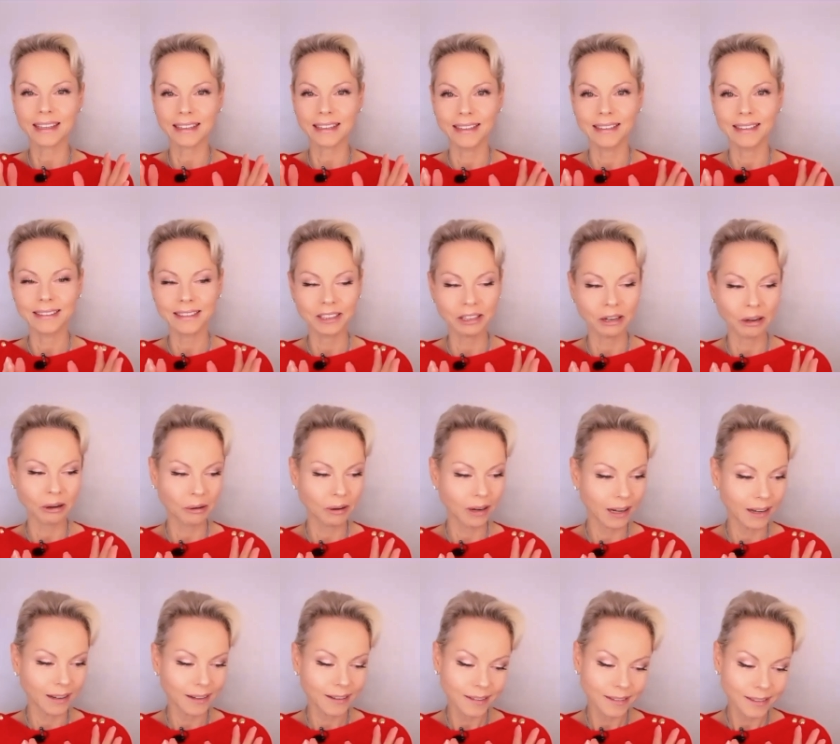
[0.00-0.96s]

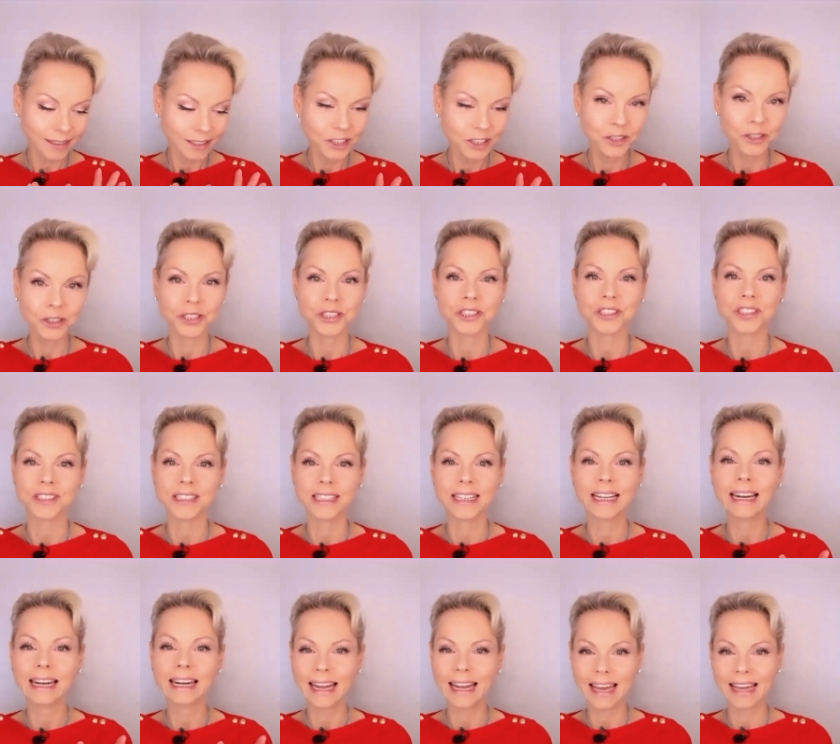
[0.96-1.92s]
a
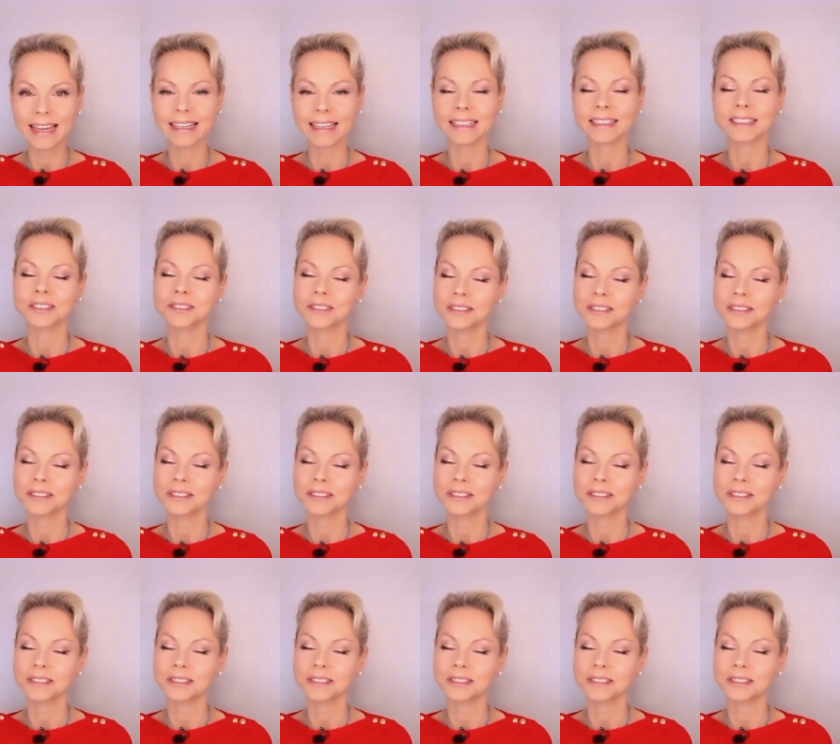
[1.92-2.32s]
nursing leg,